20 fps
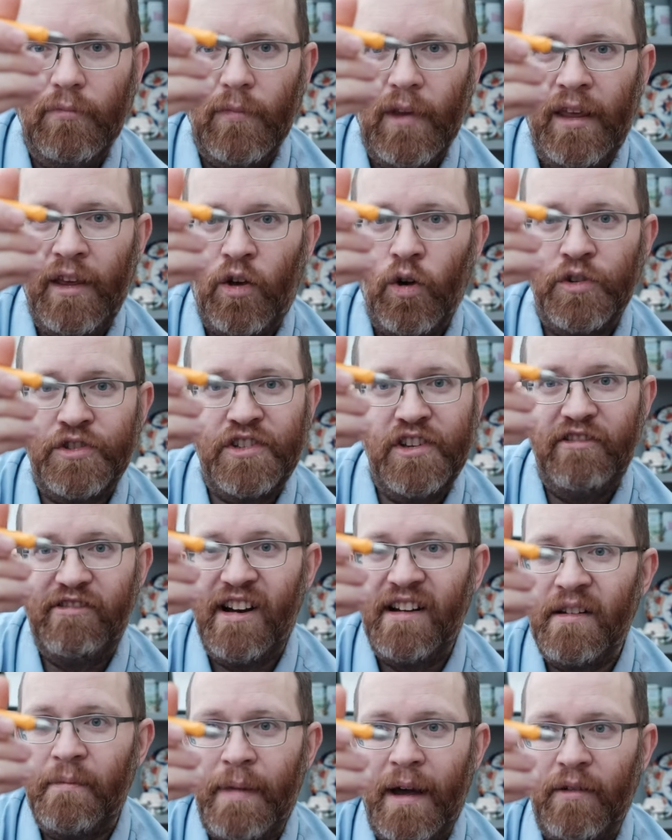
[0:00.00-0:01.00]
It costs you
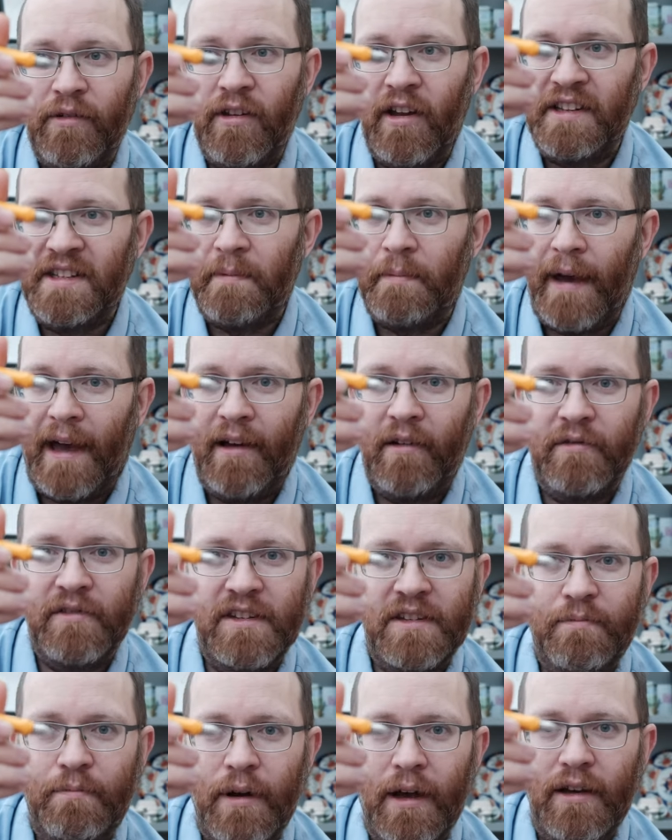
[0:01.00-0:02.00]
around about
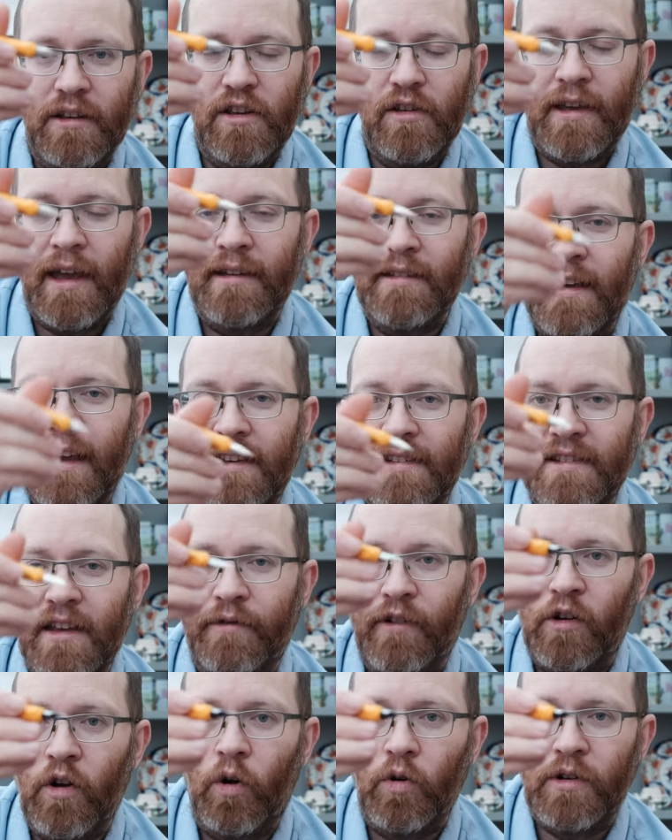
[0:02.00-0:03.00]
£90, but you can get yourself
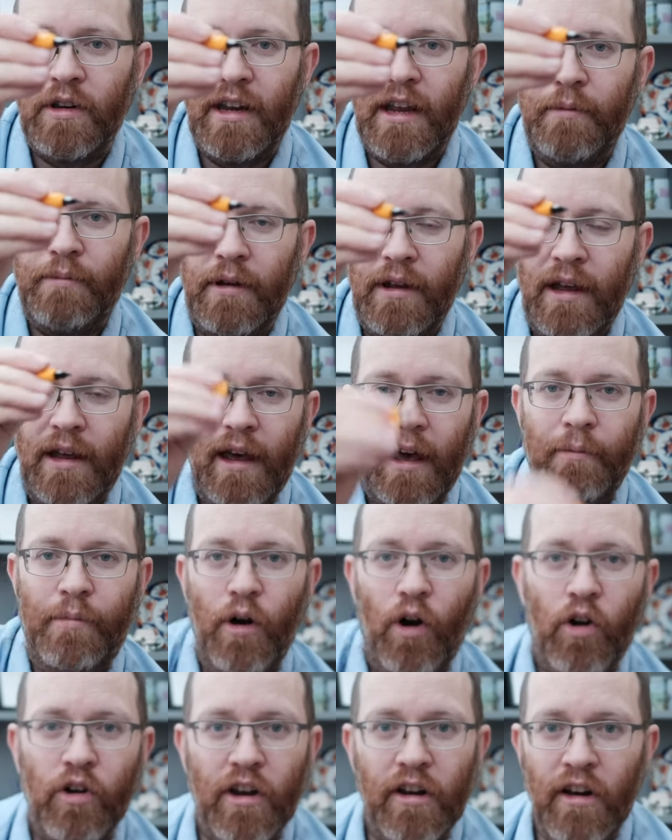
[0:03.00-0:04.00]
a gold nib and
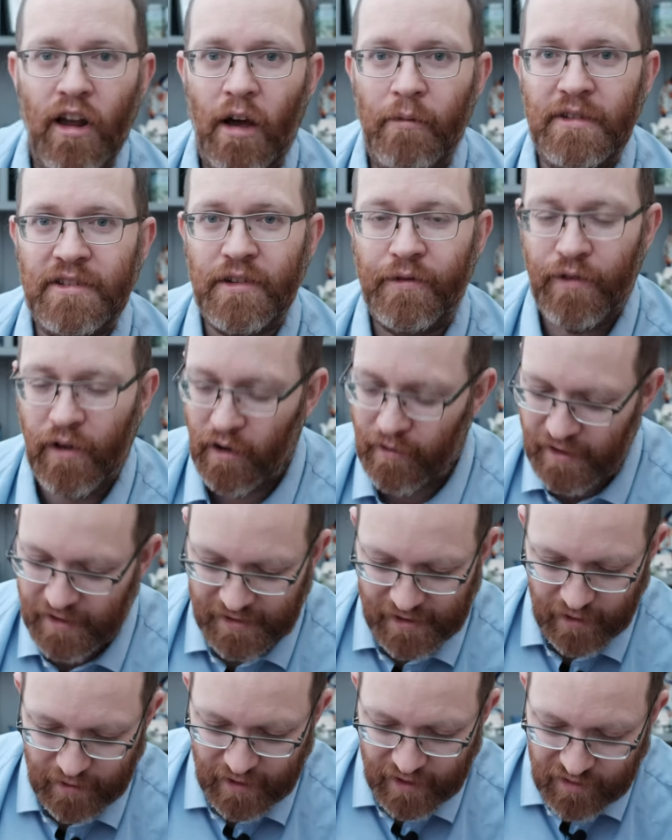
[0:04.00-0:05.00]
put on a Lamy Safari.
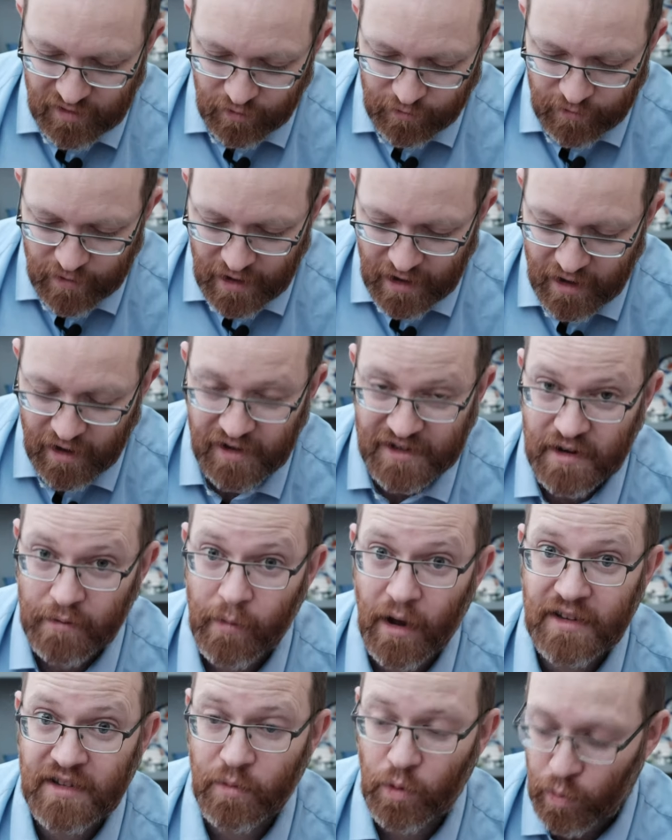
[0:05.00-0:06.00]
So it's a really
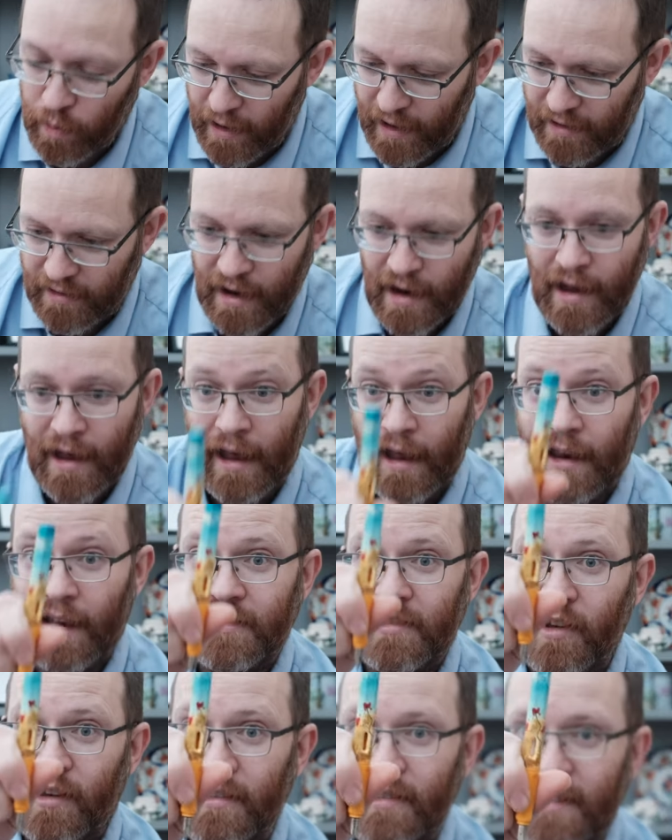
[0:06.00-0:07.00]
customizable pen. And
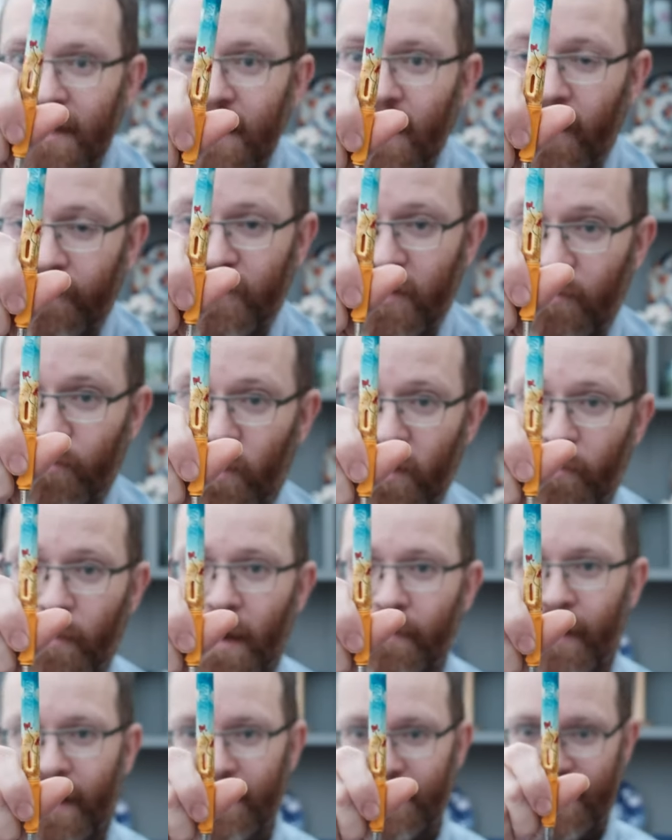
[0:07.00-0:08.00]
as you can see, I've done one of my
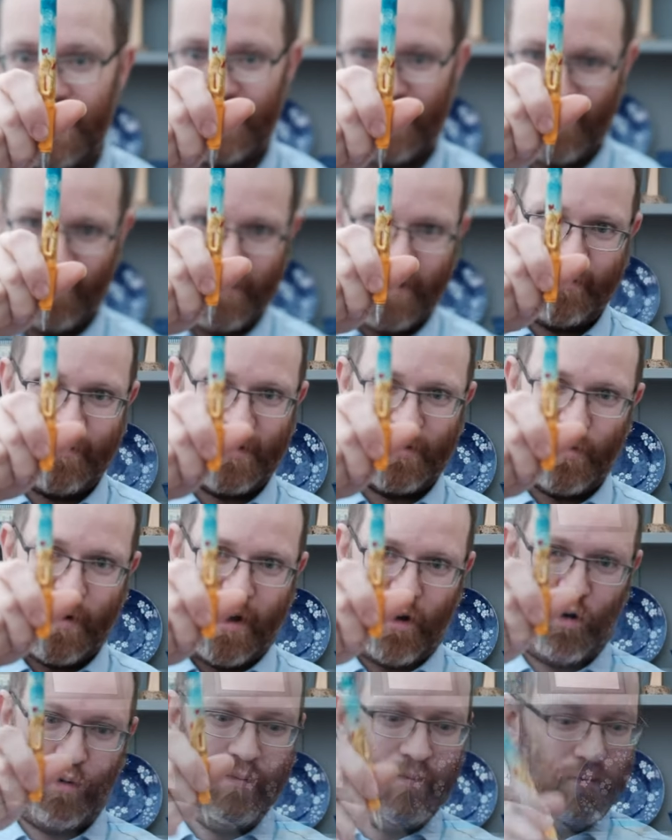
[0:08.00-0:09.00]
paintings on there as
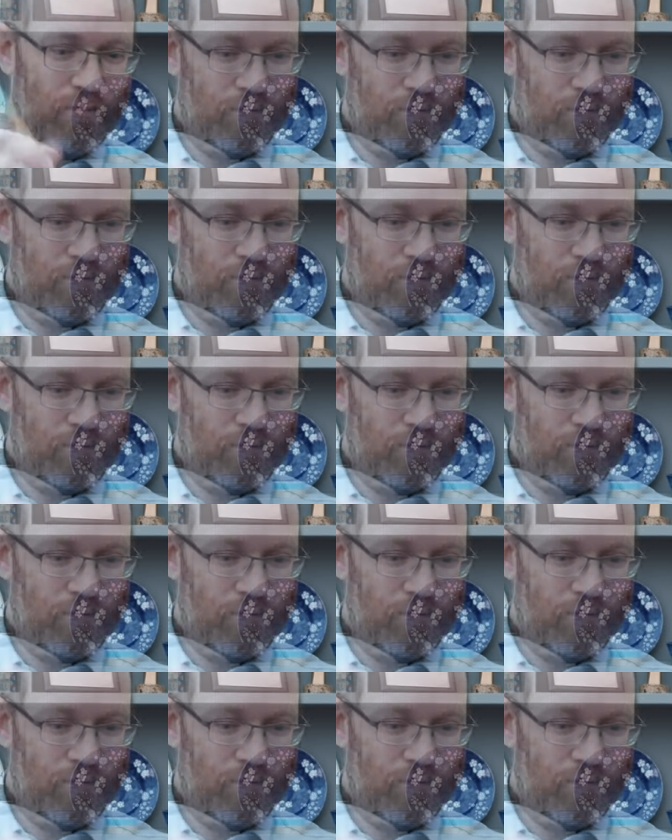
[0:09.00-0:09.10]
well.